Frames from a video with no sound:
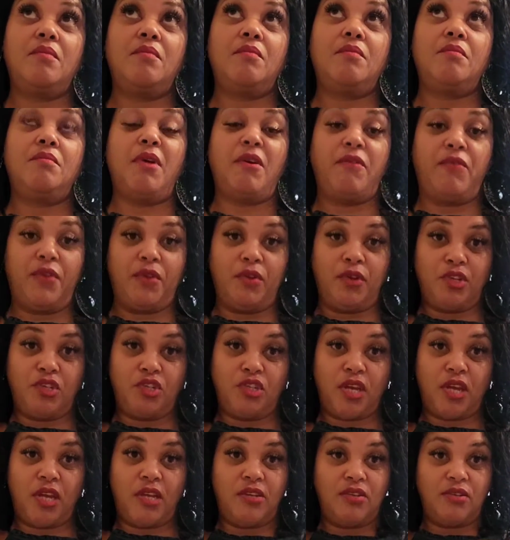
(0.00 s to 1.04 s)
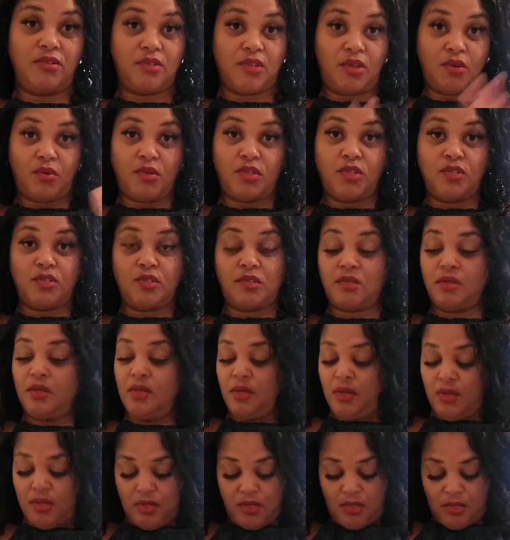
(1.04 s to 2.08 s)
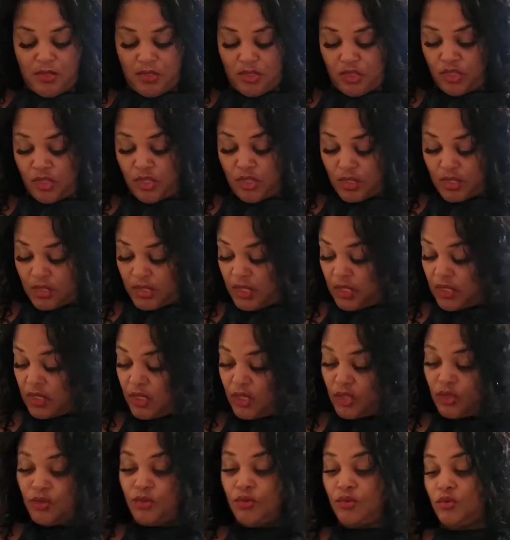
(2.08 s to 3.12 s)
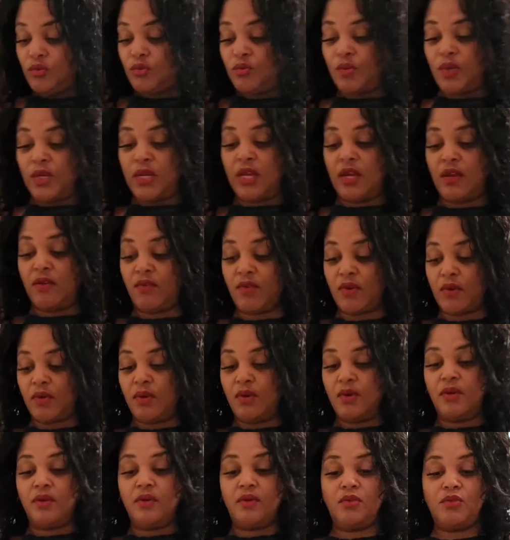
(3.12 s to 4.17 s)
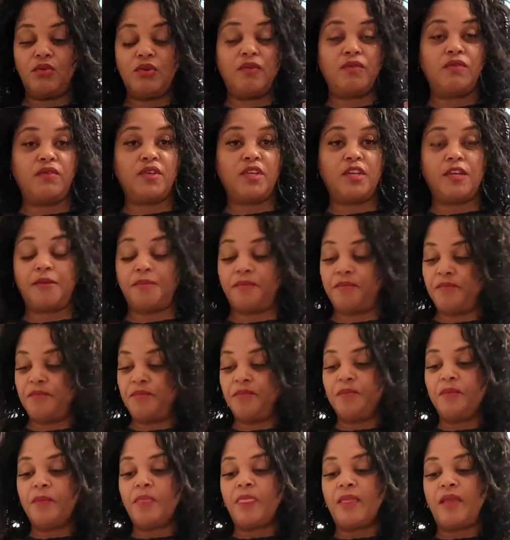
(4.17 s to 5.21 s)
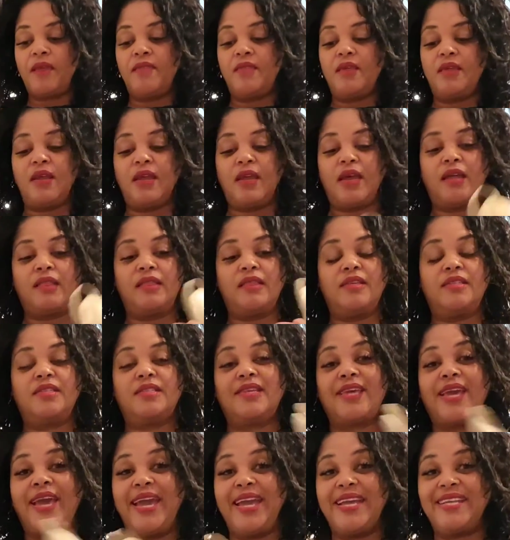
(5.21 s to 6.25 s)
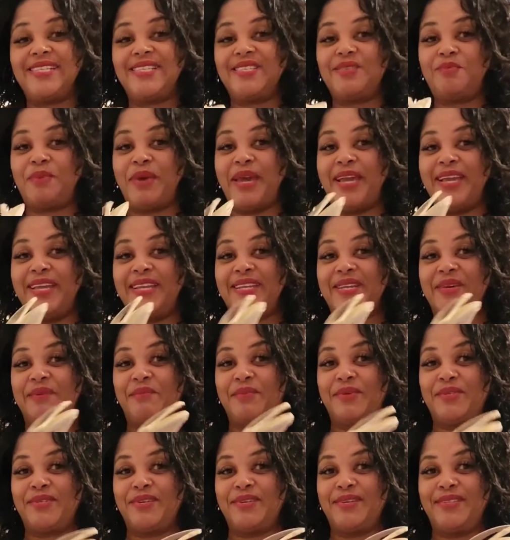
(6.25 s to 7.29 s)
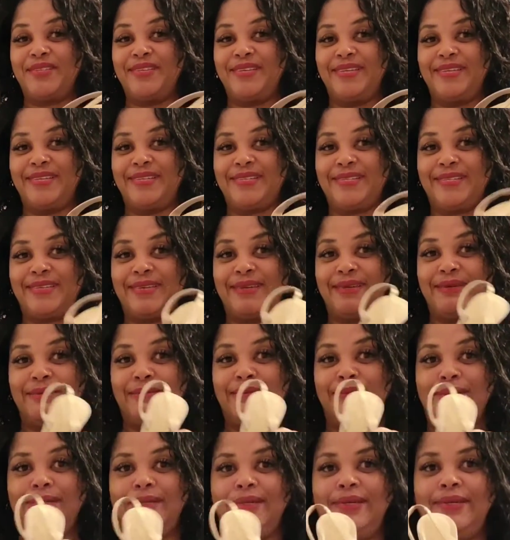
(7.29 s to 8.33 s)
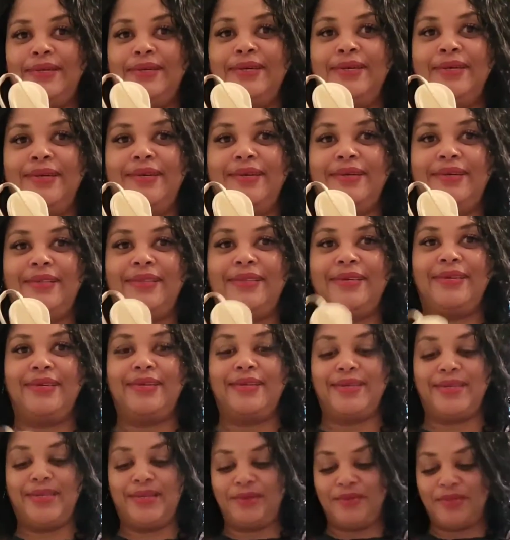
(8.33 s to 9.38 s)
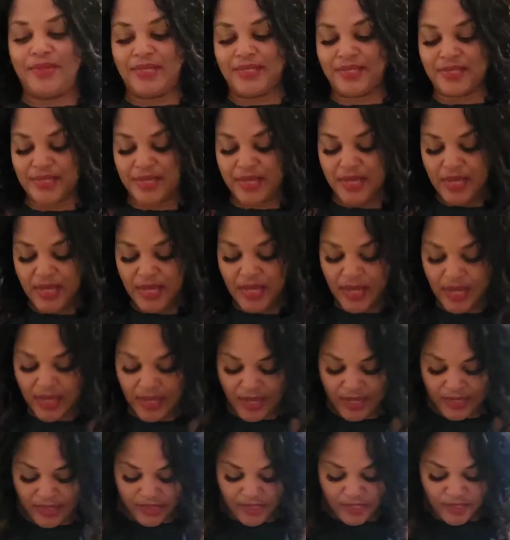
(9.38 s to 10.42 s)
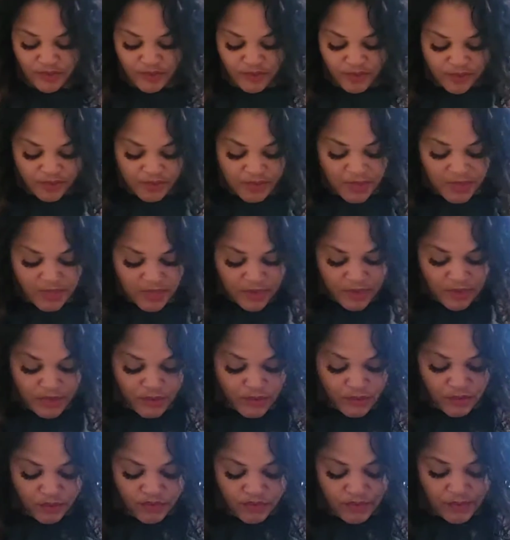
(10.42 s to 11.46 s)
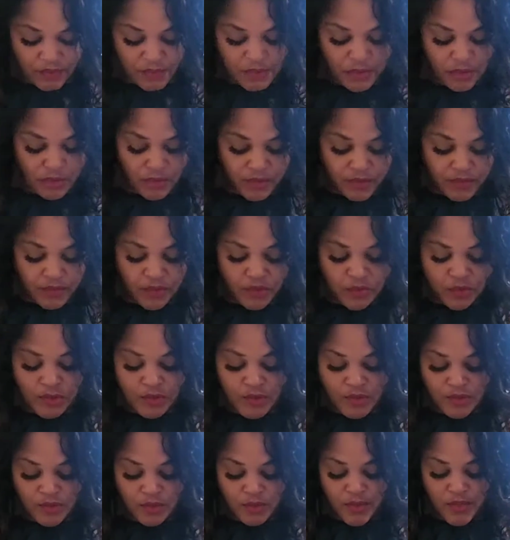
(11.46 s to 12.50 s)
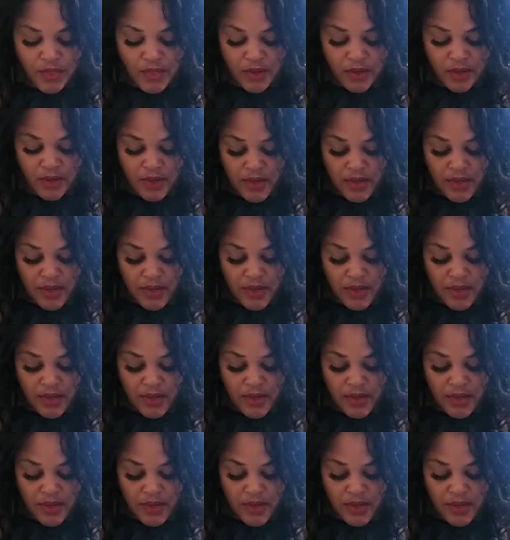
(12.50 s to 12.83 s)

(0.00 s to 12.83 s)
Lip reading: Buffalo Exchange, so it's gently used, whatever, thrifted. And then I got these Kate Spade numbers. Aren't these cute? Oh, the cutest. I got these from the thrift store as well.